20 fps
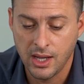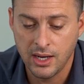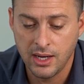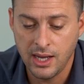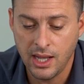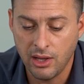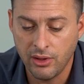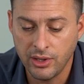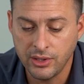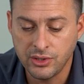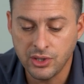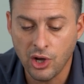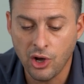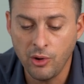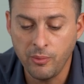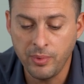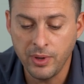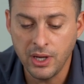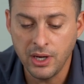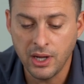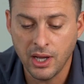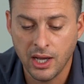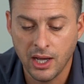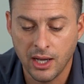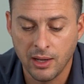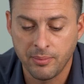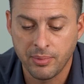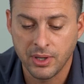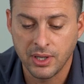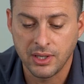now let's open
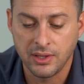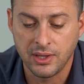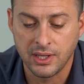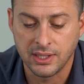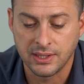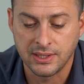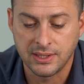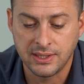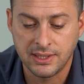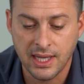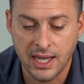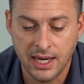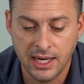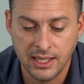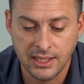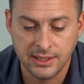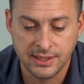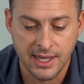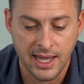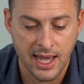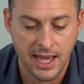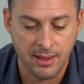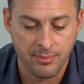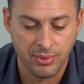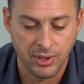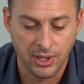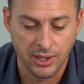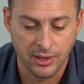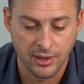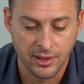up the settings app
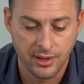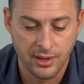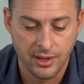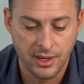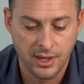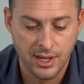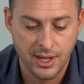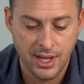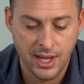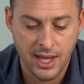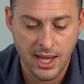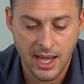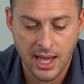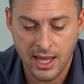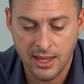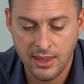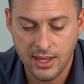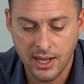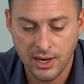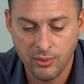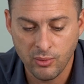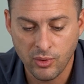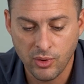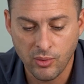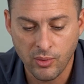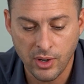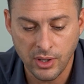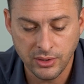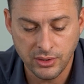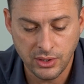here and then we'll
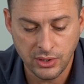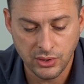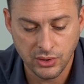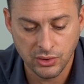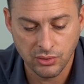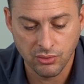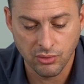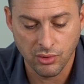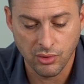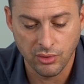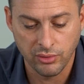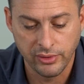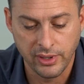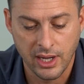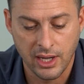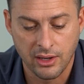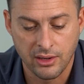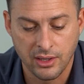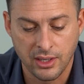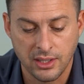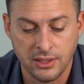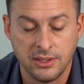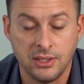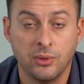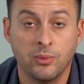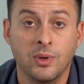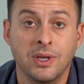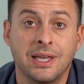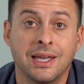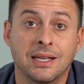want to scroll down
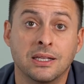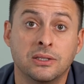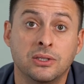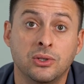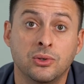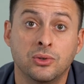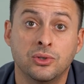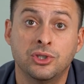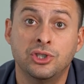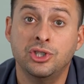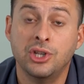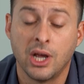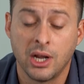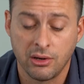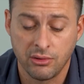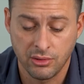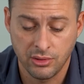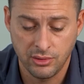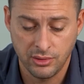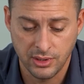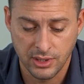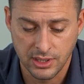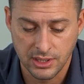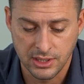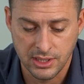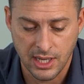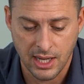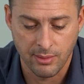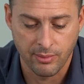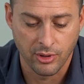until we get to general
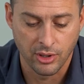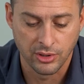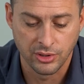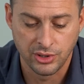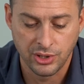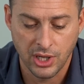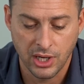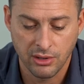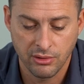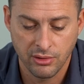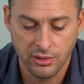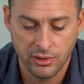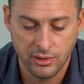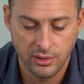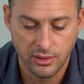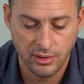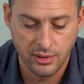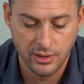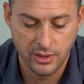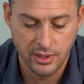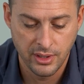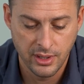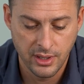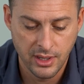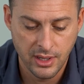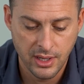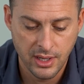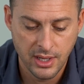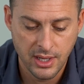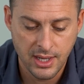and tap on general
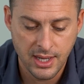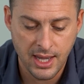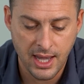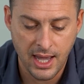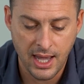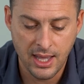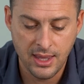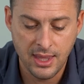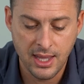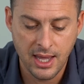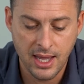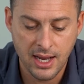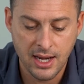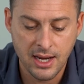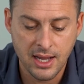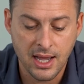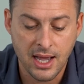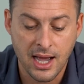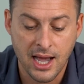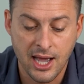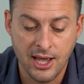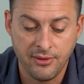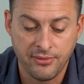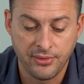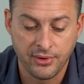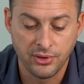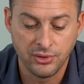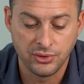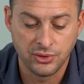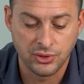and then
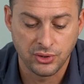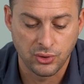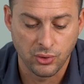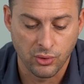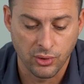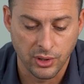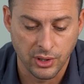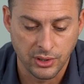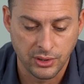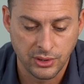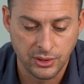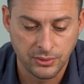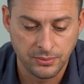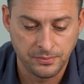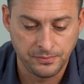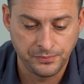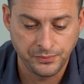iPhone storage.